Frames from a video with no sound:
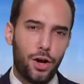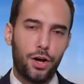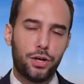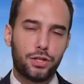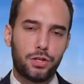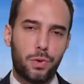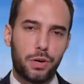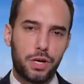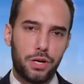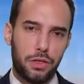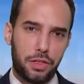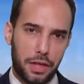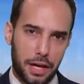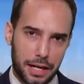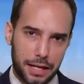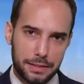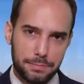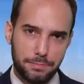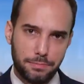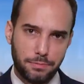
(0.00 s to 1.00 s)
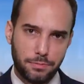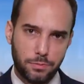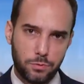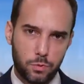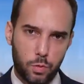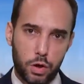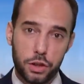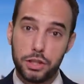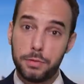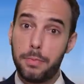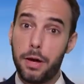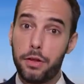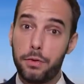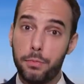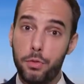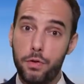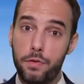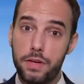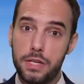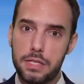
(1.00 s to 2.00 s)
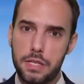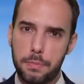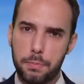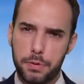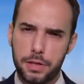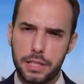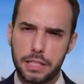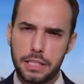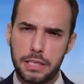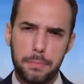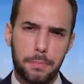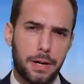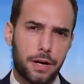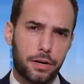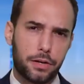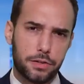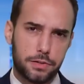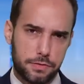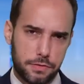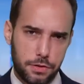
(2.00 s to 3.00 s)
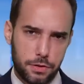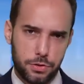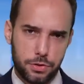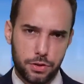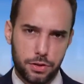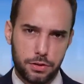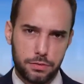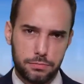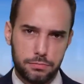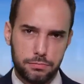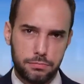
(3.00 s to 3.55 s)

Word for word: So what do you think? What are some other movies that predicted America's future?